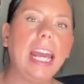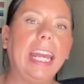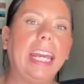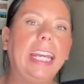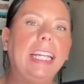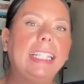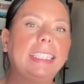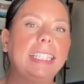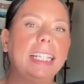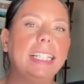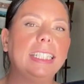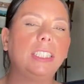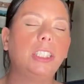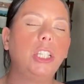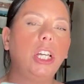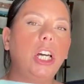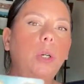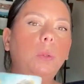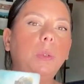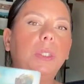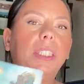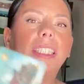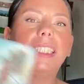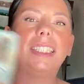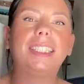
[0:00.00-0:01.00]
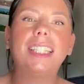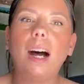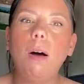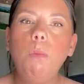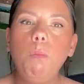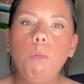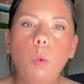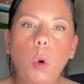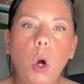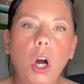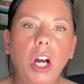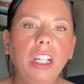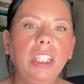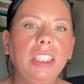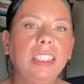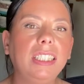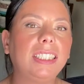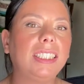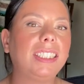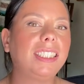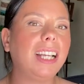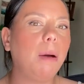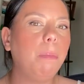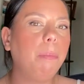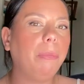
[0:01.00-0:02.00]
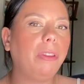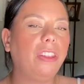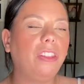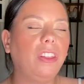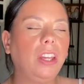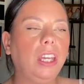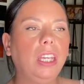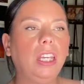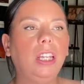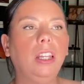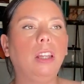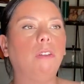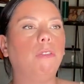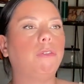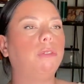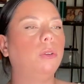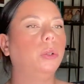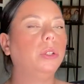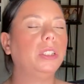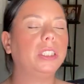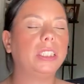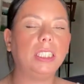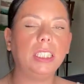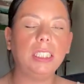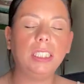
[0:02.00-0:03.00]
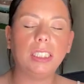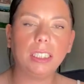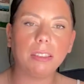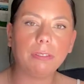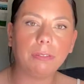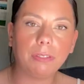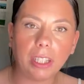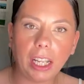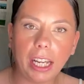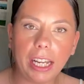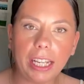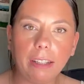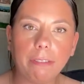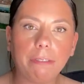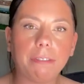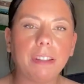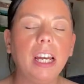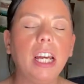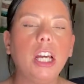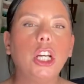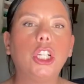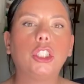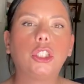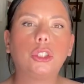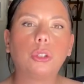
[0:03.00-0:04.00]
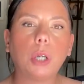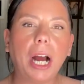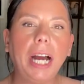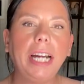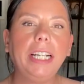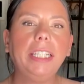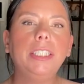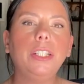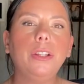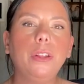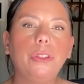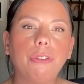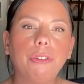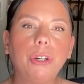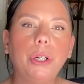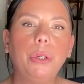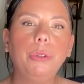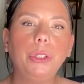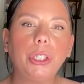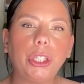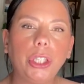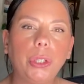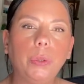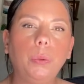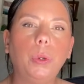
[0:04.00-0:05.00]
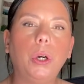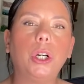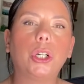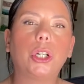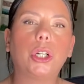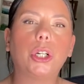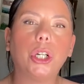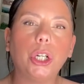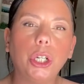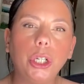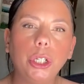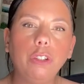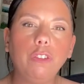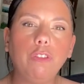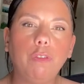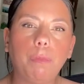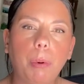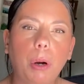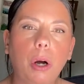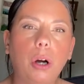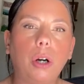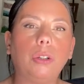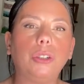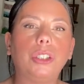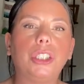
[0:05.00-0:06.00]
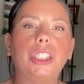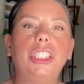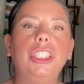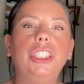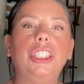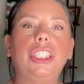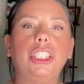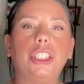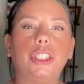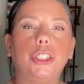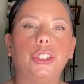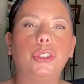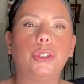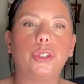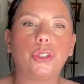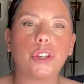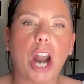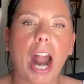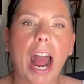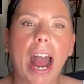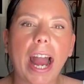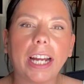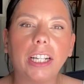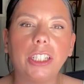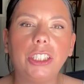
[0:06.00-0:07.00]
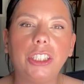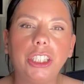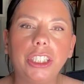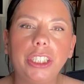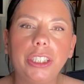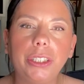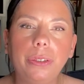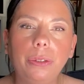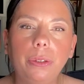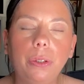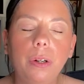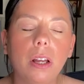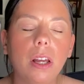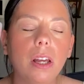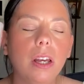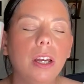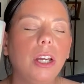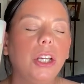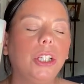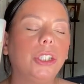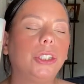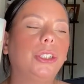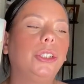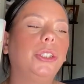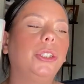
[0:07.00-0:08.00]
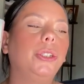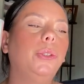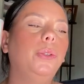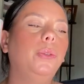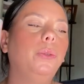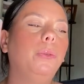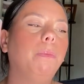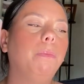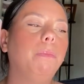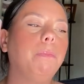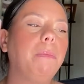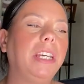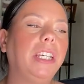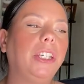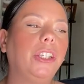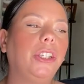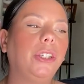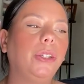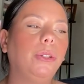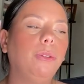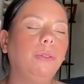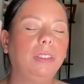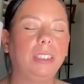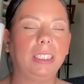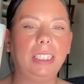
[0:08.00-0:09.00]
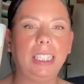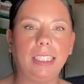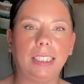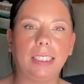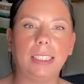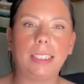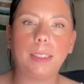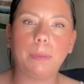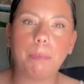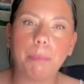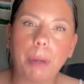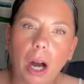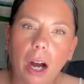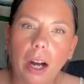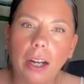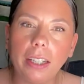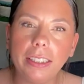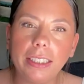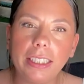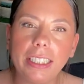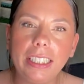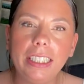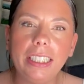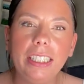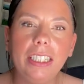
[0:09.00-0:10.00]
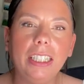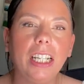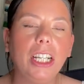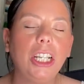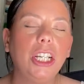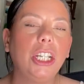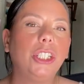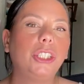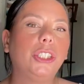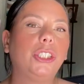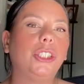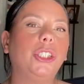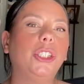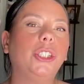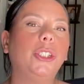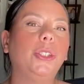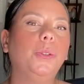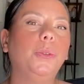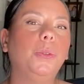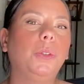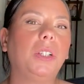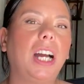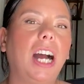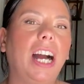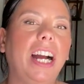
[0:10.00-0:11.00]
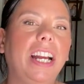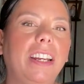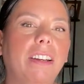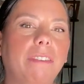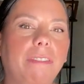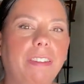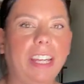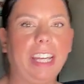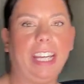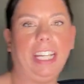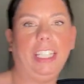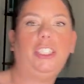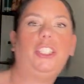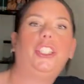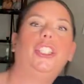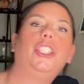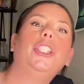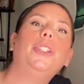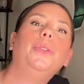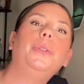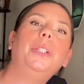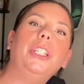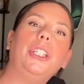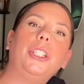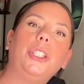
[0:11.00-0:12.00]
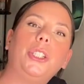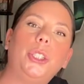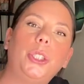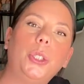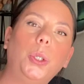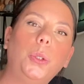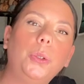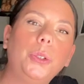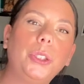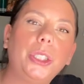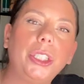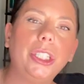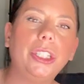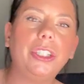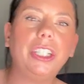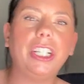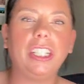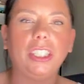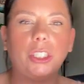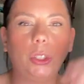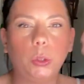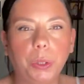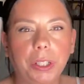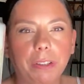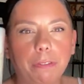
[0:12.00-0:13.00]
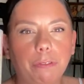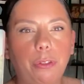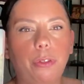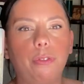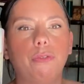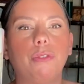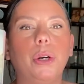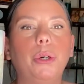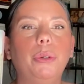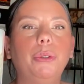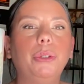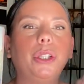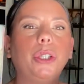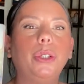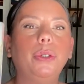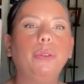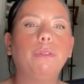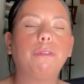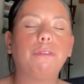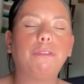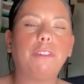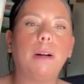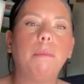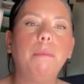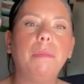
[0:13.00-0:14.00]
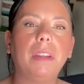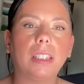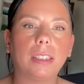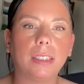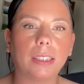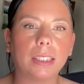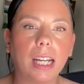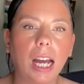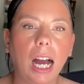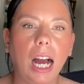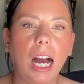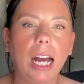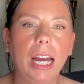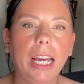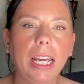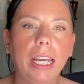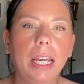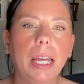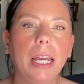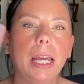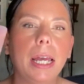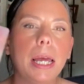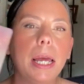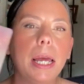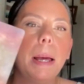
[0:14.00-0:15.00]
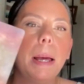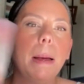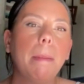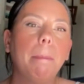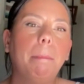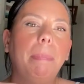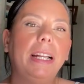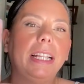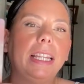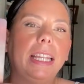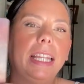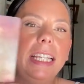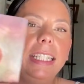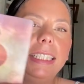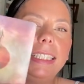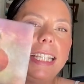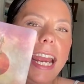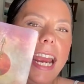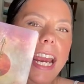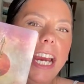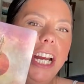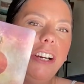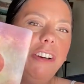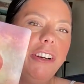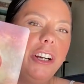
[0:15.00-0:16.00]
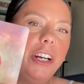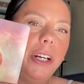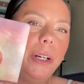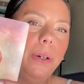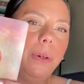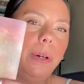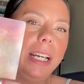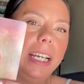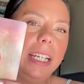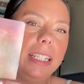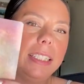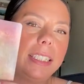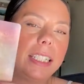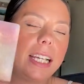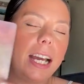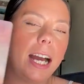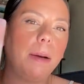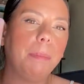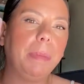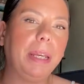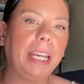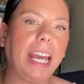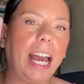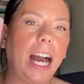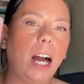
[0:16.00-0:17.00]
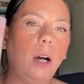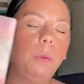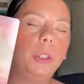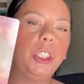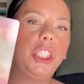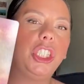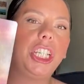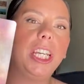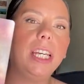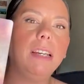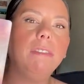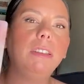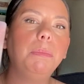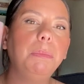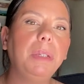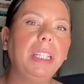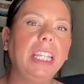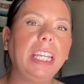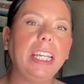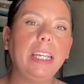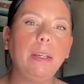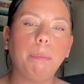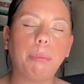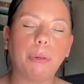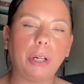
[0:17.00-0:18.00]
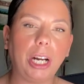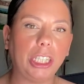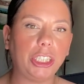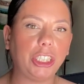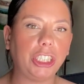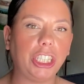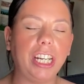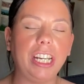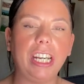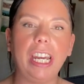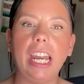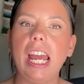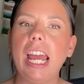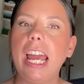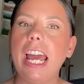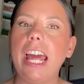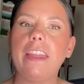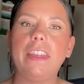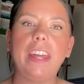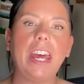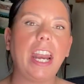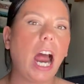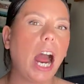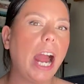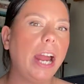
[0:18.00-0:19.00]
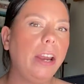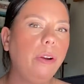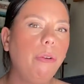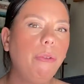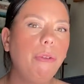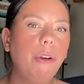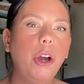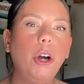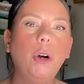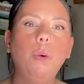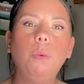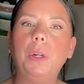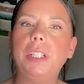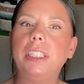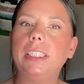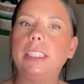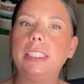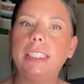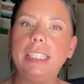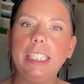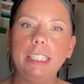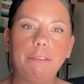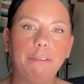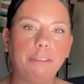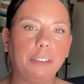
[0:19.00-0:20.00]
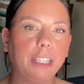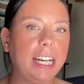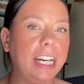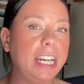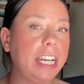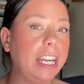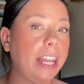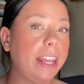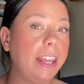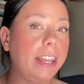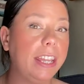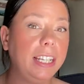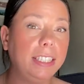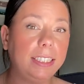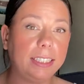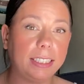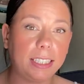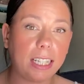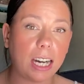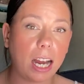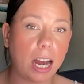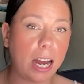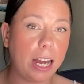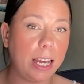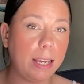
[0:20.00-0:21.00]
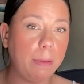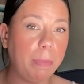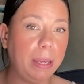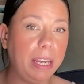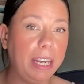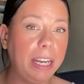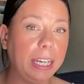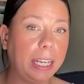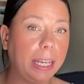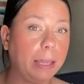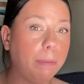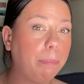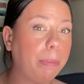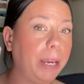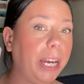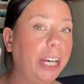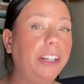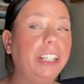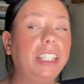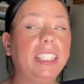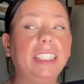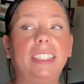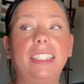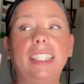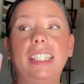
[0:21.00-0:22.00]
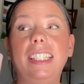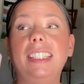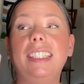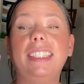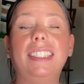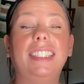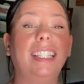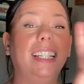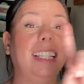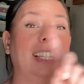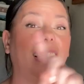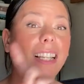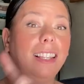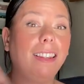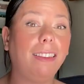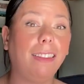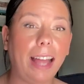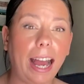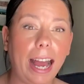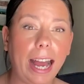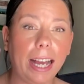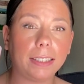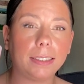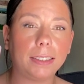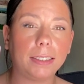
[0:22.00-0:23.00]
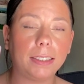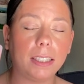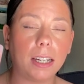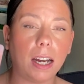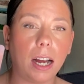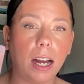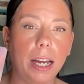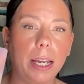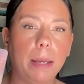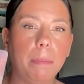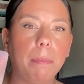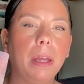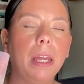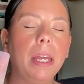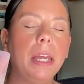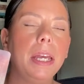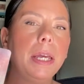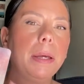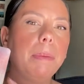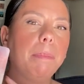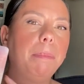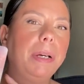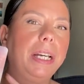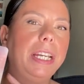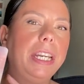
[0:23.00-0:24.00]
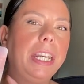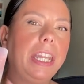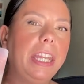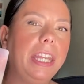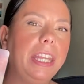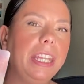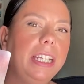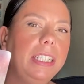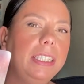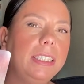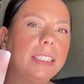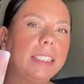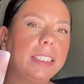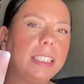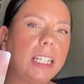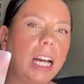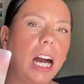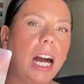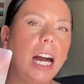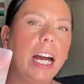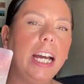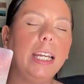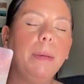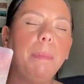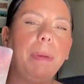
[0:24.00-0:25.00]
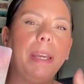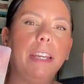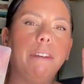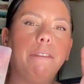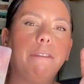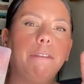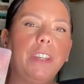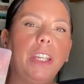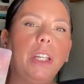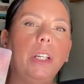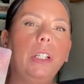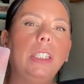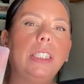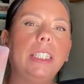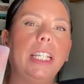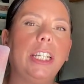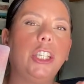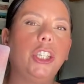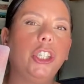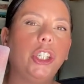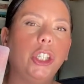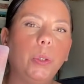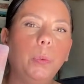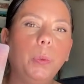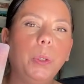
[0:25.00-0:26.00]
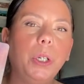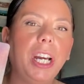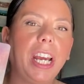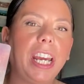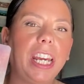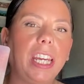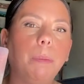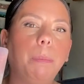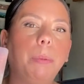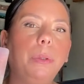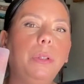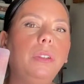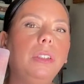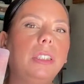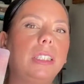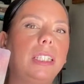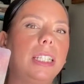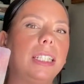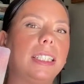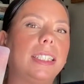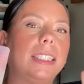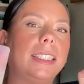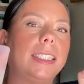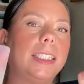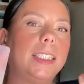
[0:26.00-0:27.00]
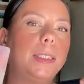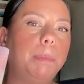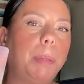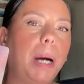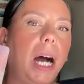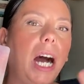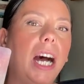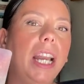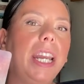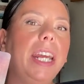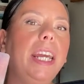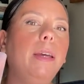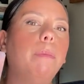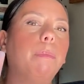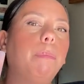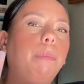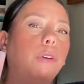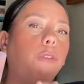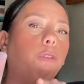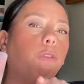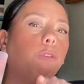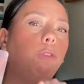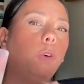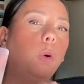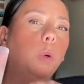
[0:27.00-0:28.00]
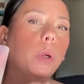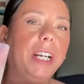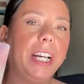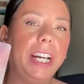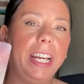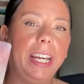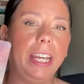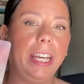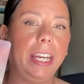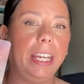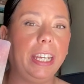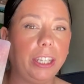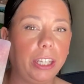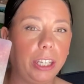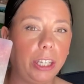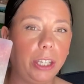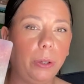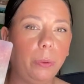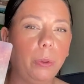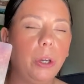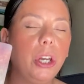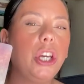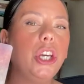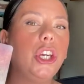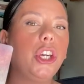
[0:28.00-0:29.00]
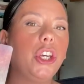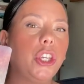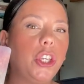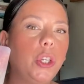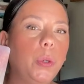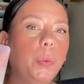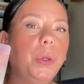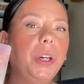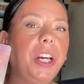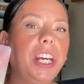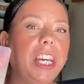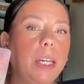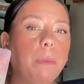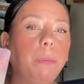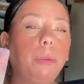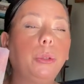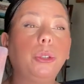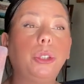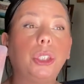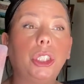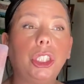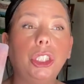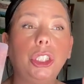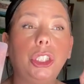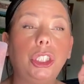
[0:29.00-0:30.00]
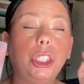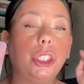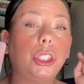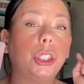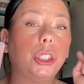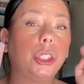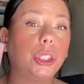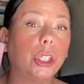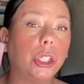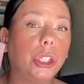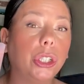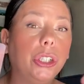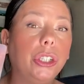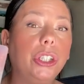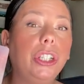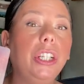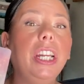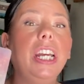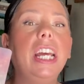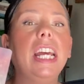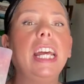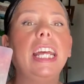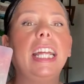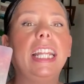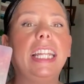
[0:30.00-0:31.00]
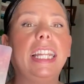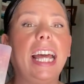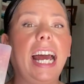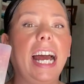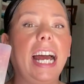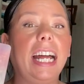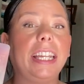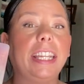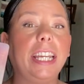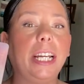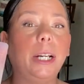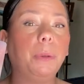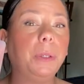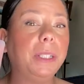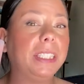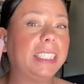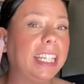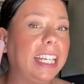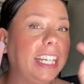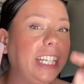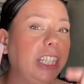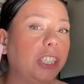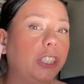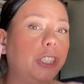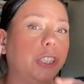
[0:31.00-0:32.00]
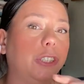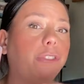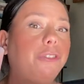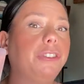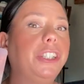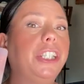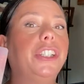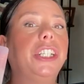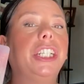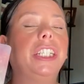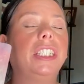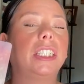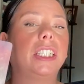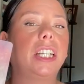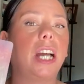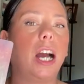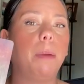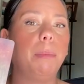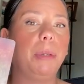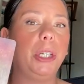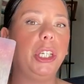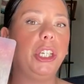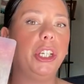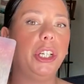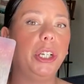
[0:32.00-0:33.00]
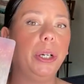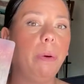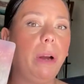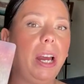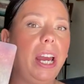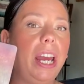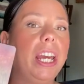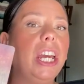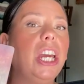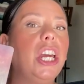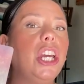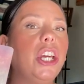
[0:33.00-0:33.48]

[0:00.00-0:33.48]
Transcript: It's as though someone, something, the forces of life tried to throw you a curveball to distract you, to make you despondent, to kind of hit you in the shoulder and sort of throw you from the sky. But this arrow is coming out, which gives me the impression that I don't know what's different this time in comparison to the last time. But this time, it feels like you were able to spot it before it hit you. You were able to discern that there was interference coming your way.